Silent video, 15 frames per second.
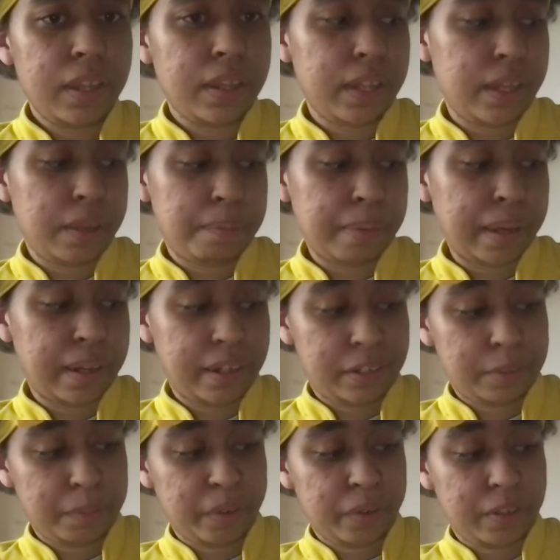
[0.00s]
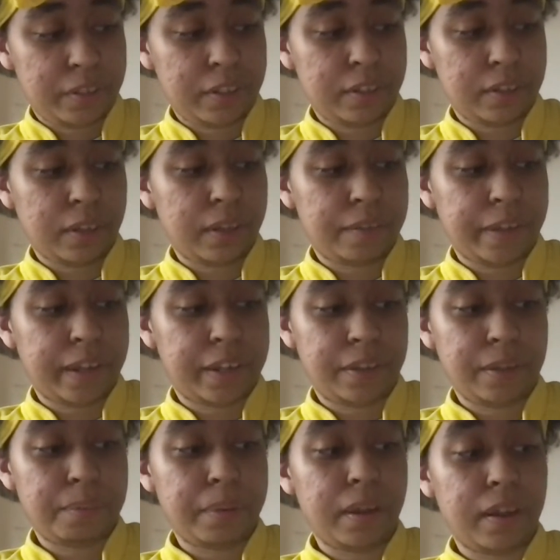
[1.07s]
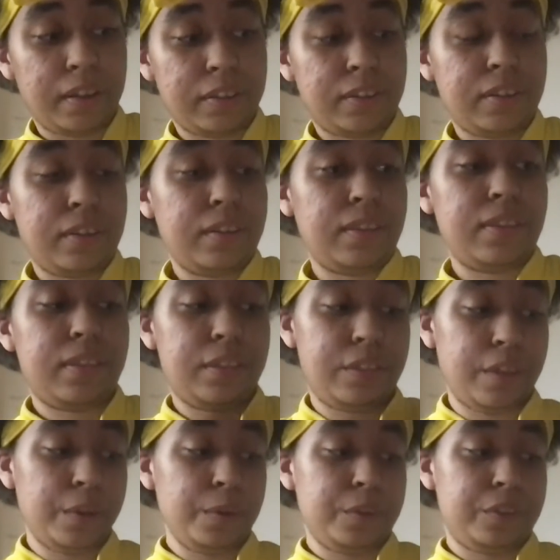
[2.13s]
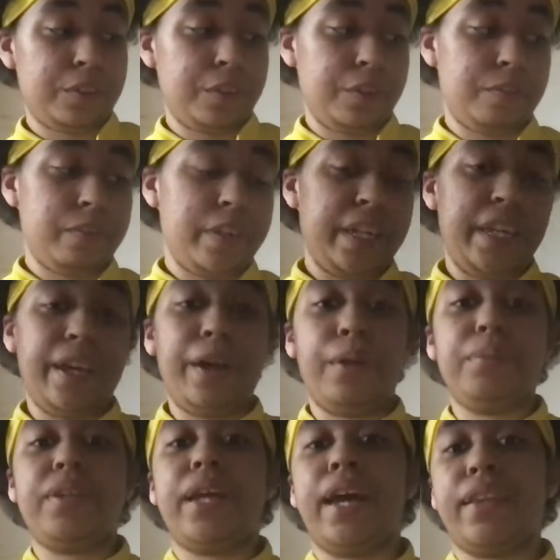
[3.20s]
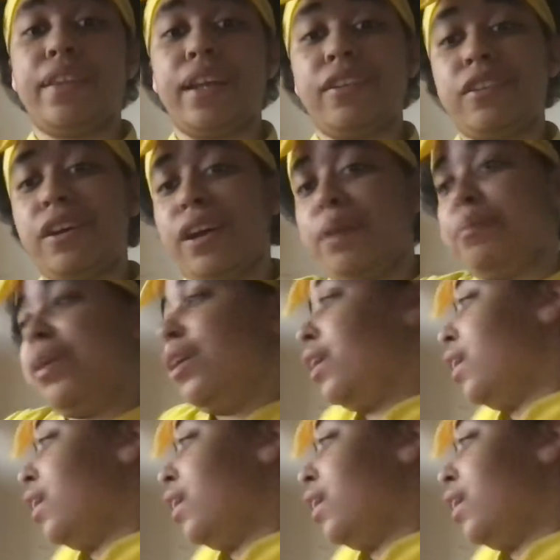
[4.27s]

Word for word: the bad experiences that I've had in the past, those could have really helped at that time.